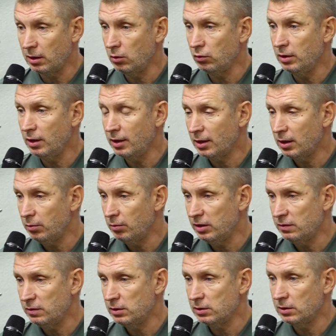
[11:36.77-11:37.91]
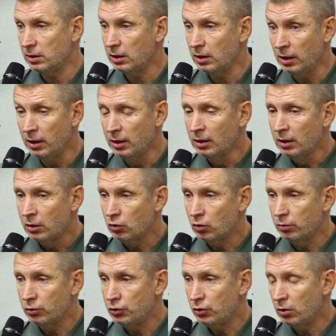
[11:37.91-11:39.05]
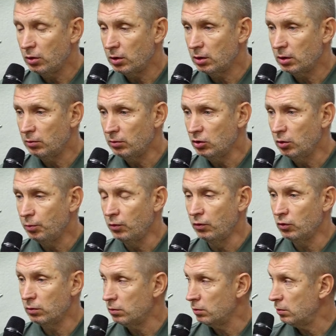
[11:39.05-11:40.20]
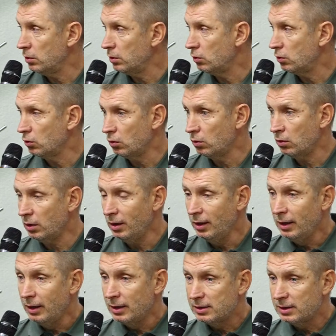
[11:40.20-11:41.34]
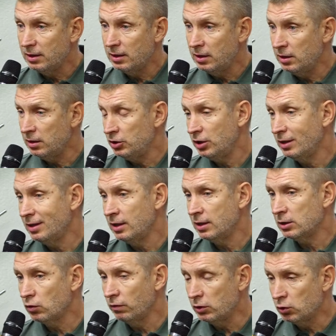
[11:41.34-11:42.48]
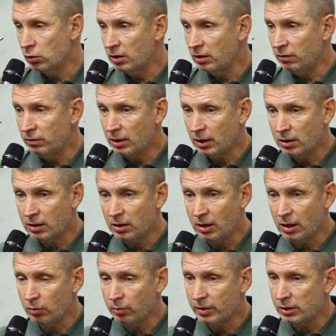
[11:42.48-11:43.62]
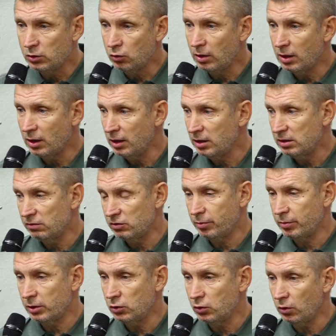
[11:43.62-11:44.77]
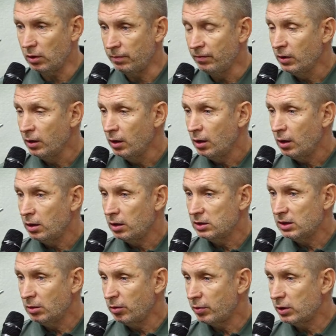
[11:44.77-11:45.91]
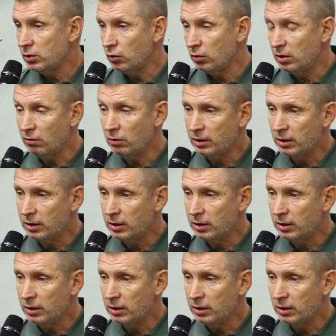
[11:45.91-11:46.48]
over the enemy and then to find the missing people because we add each other. It's not by 100% uh, works, uh, but it, it does work